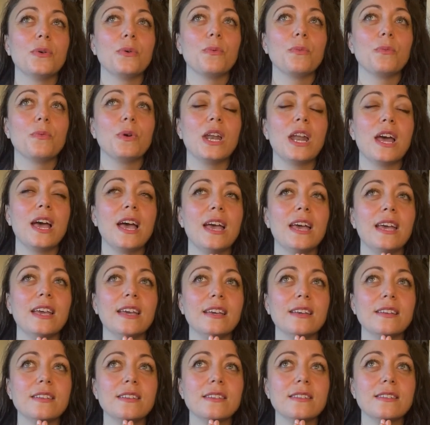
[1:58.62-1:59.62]
when
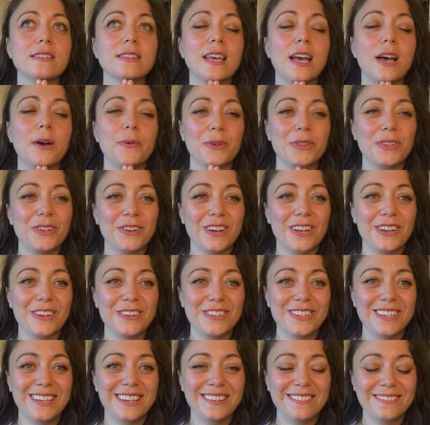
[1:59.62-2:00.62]
I sat with your
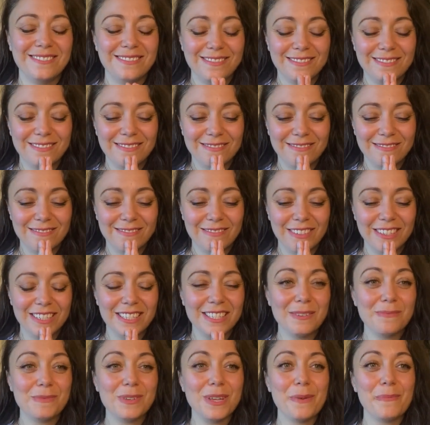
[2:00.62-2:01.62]
energy for
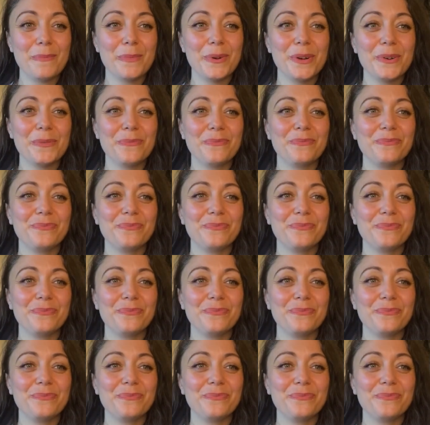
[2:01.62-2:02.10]
September